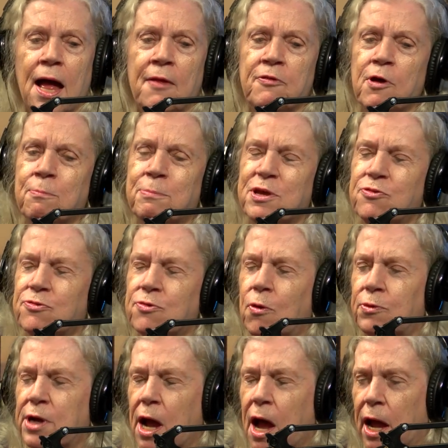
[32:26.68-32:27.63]
and they'll be
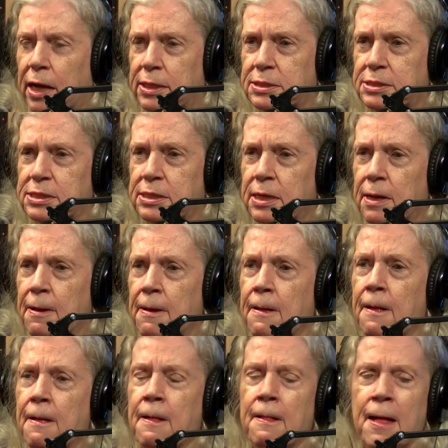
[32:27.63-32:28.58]
so nice
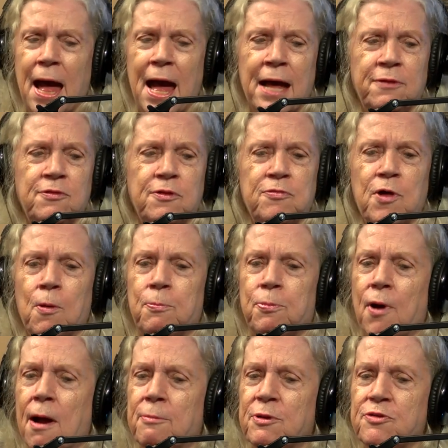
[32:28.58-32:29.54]
and they'll
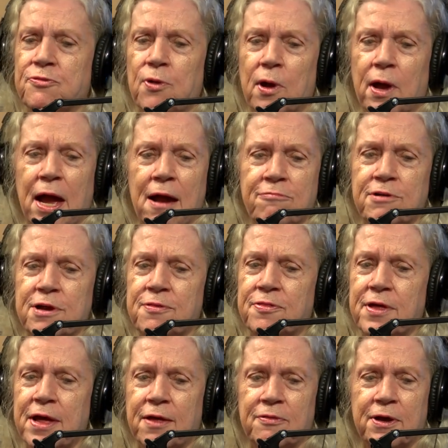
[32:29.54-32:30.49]
promise
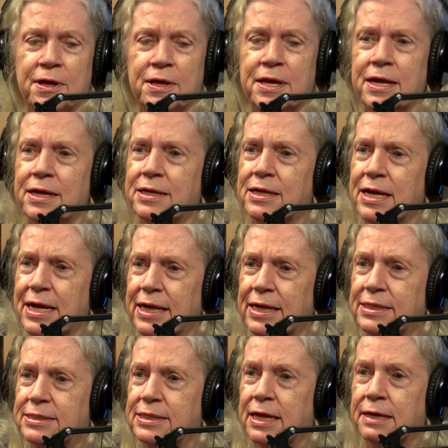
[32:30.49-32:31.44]
everything the kid
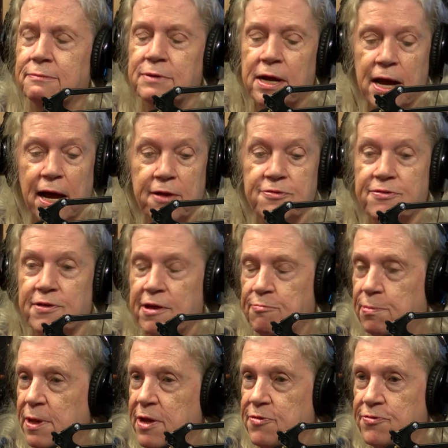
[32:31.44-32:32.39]
needs, like a
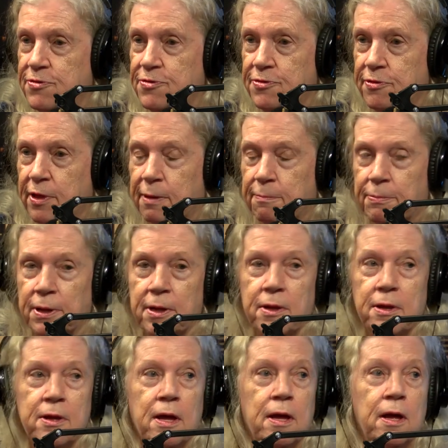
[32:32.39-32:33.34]
safe place to sleep,
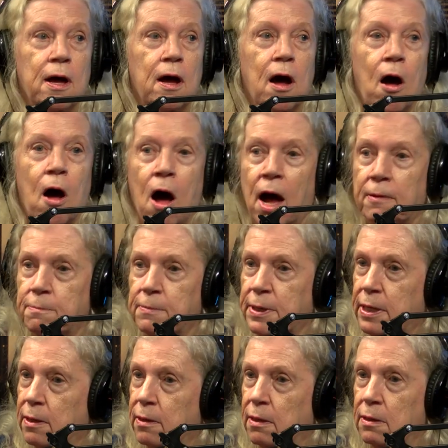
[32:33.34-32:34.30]
a hot
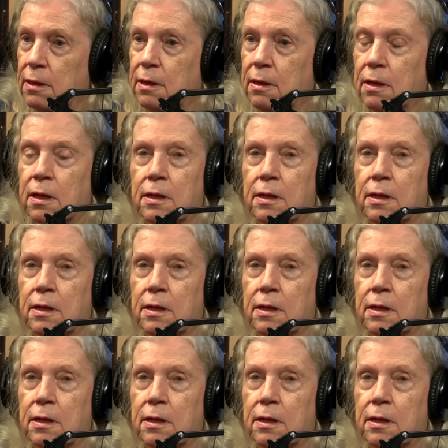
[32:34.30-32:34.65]
meal.